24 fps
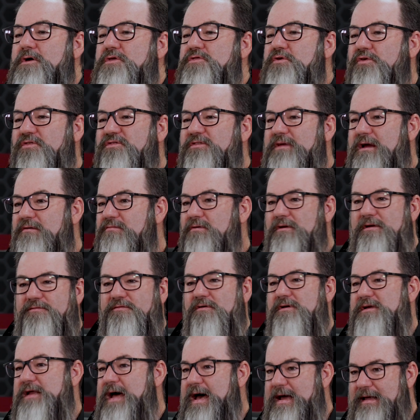There's several
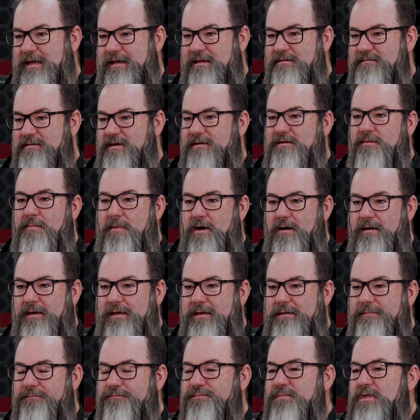different dye kits on the
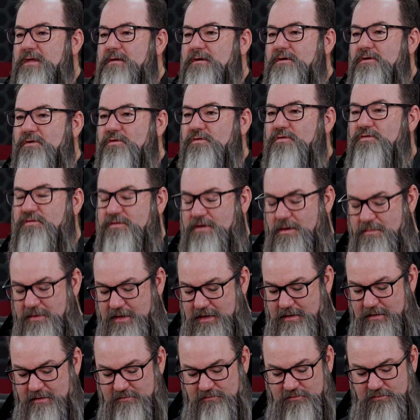market. Some
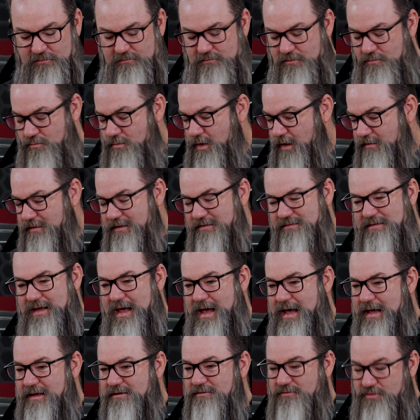kits are
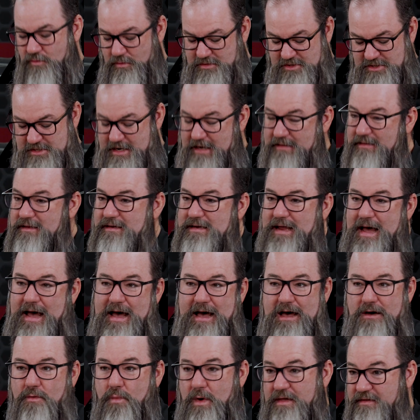designed to inject the
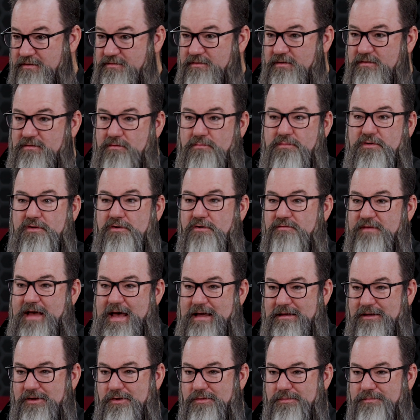dye while the system's under
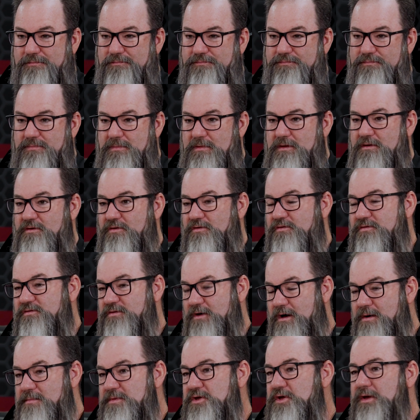vacuum.
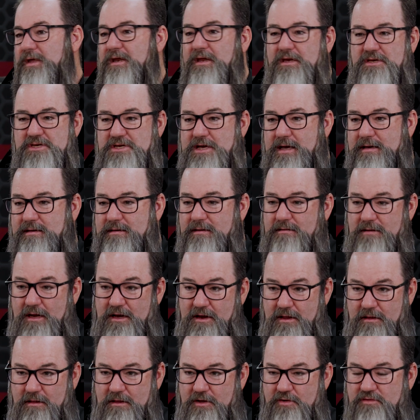Some you can inject it
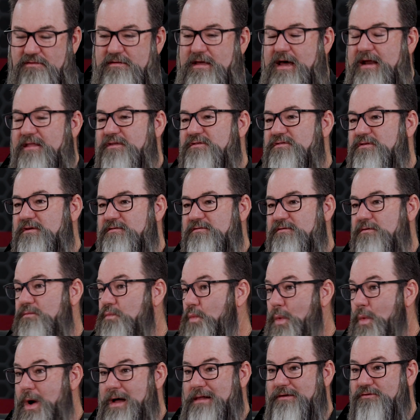into the low side of the system
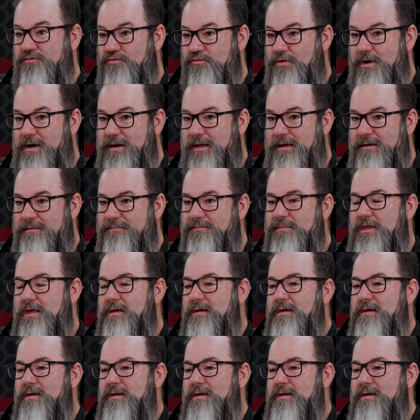while it's running.